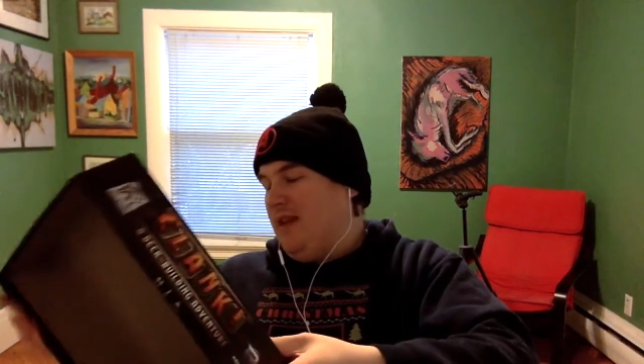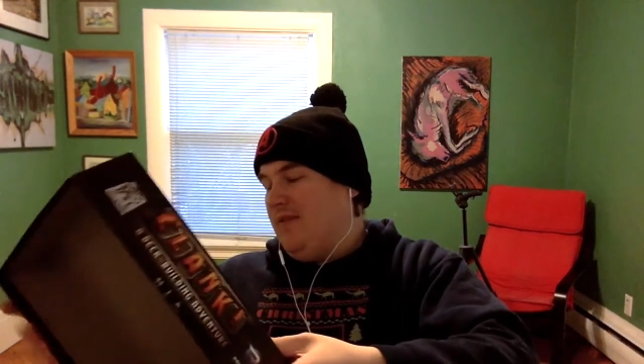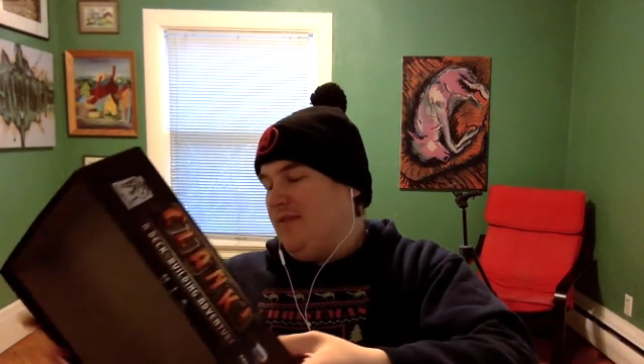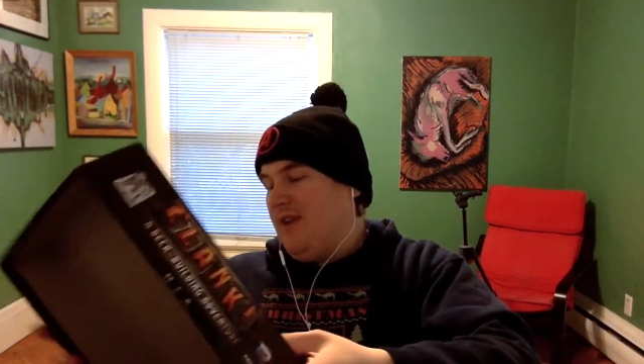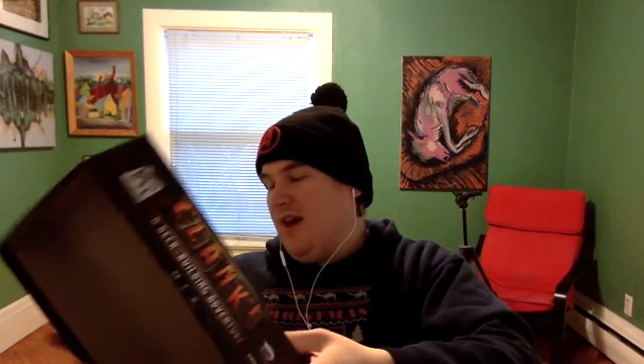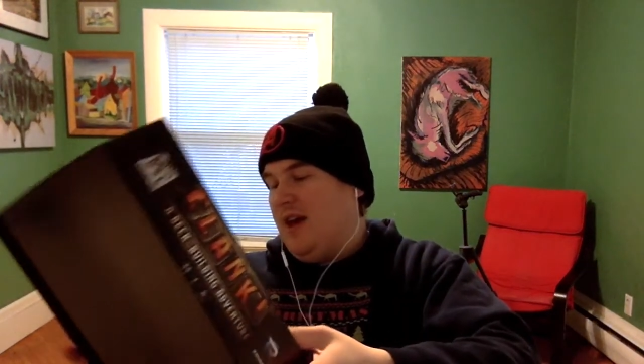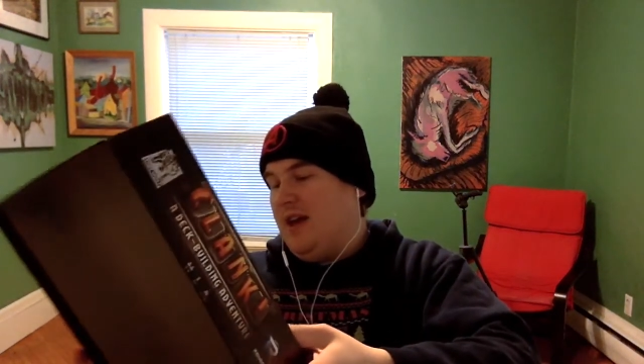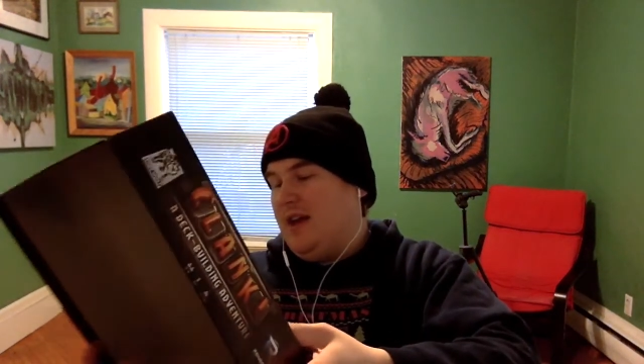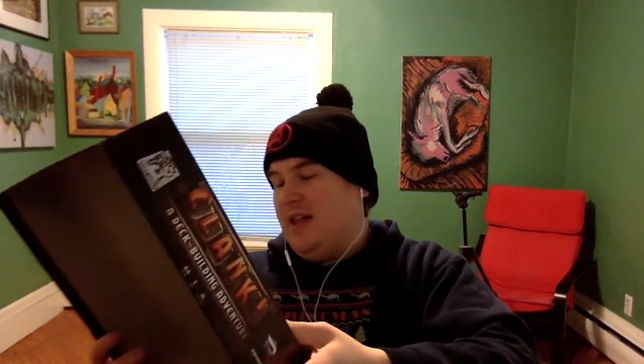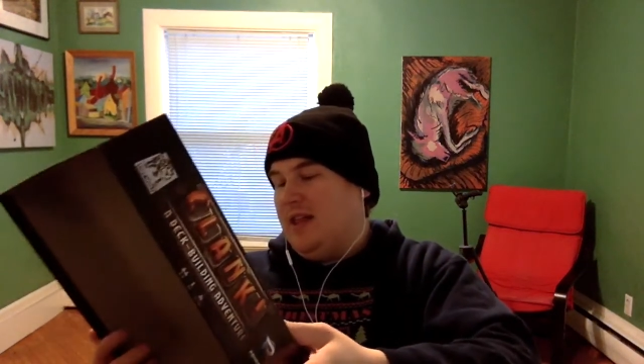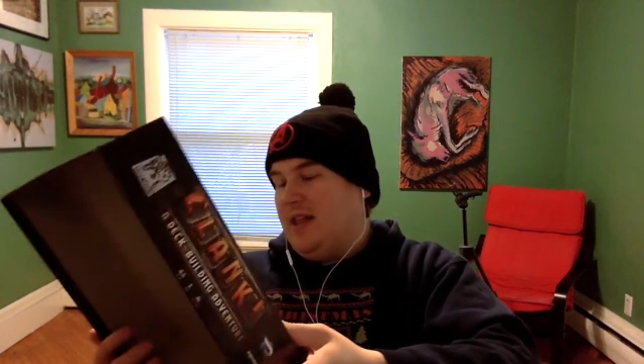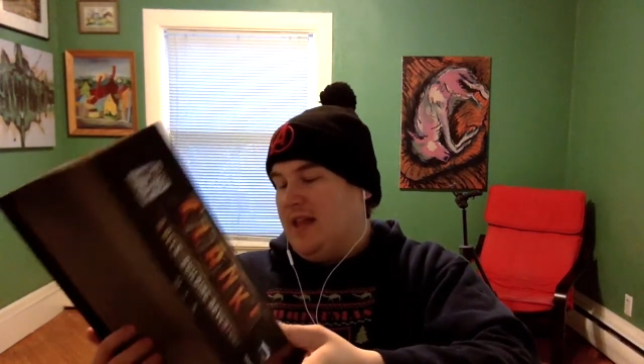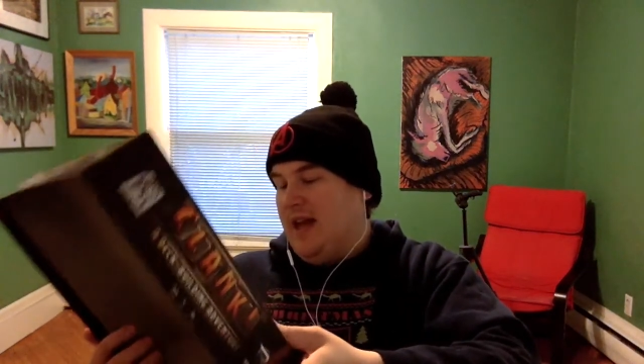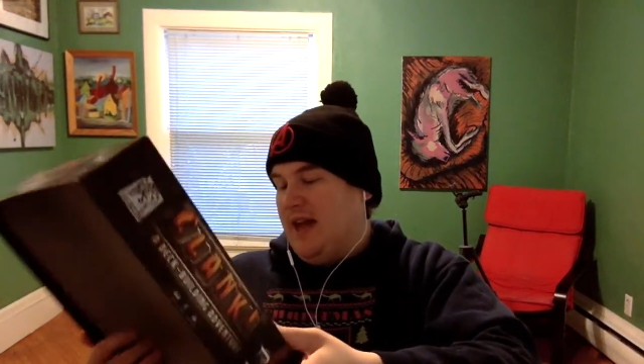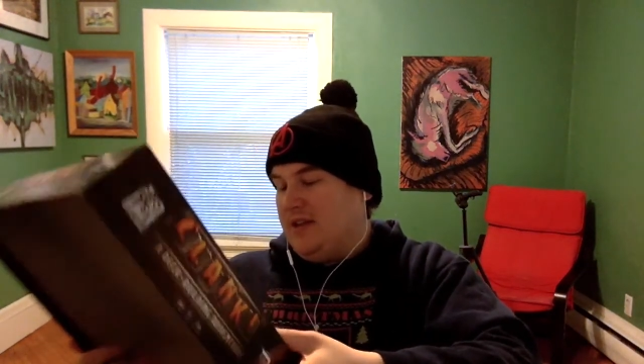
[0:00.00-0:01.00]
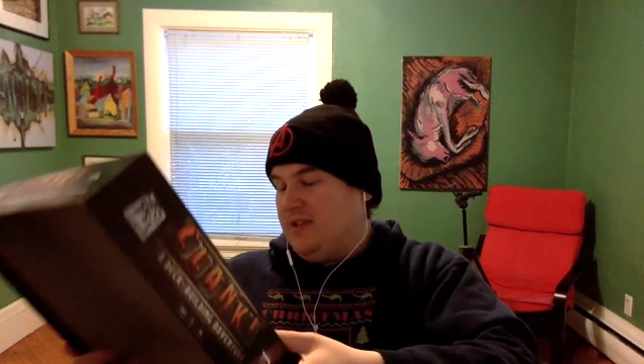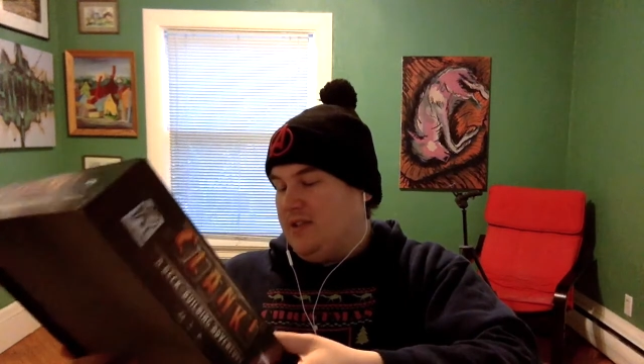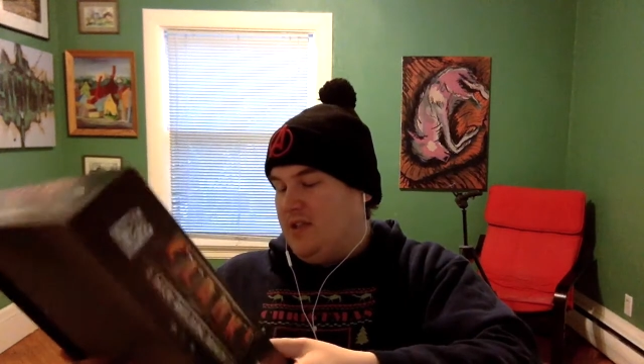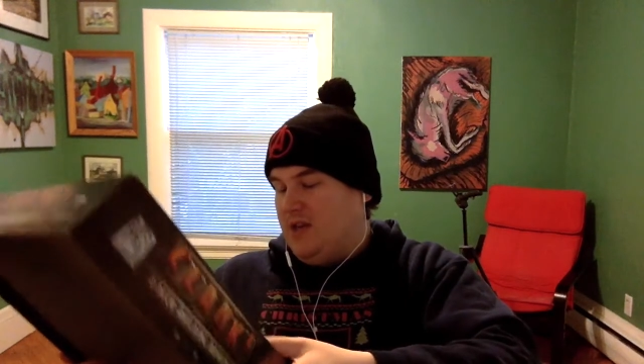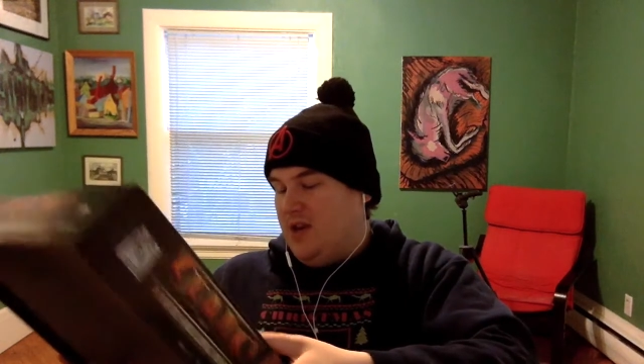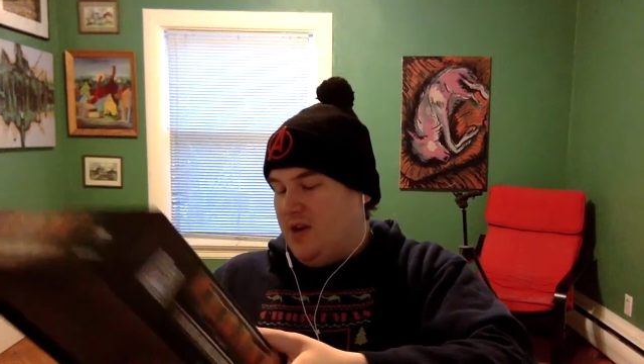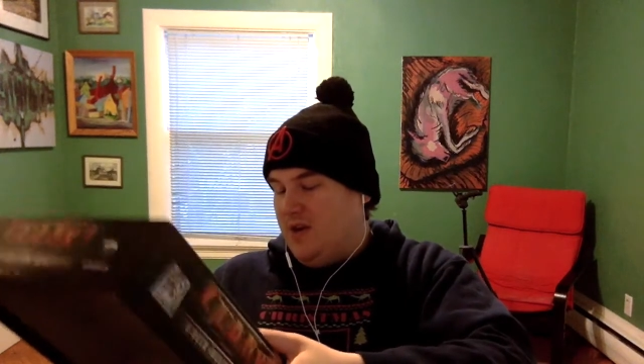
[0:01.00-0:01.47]
I've gotten in the
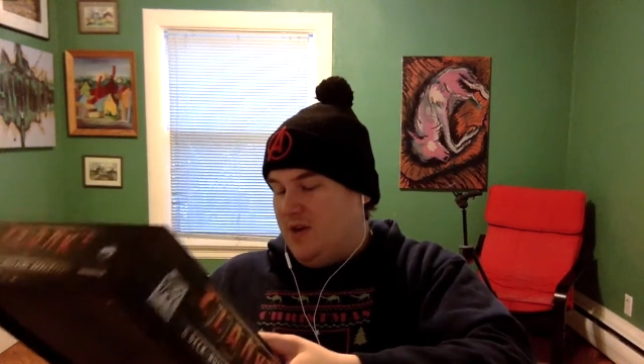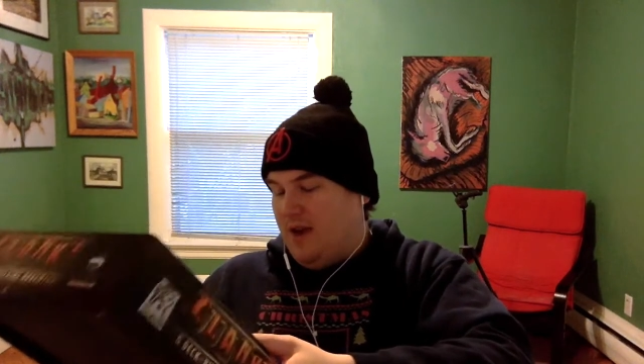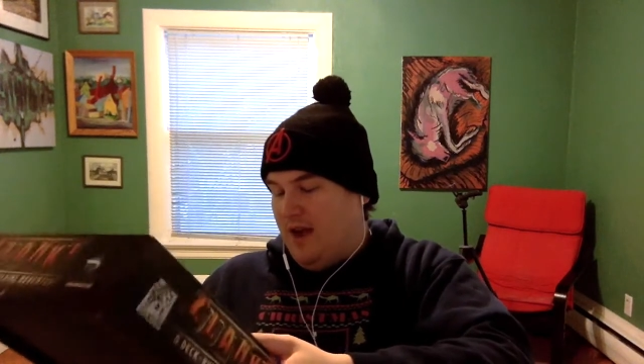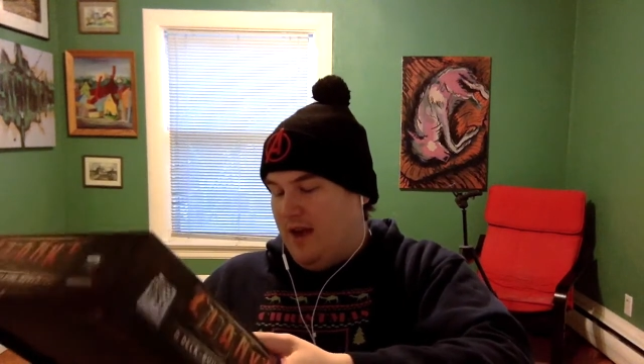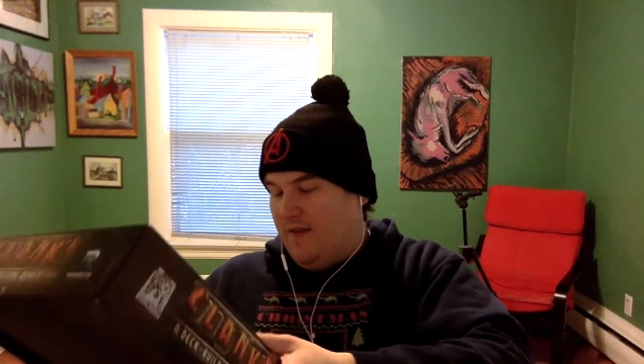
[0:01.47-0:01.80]
last year.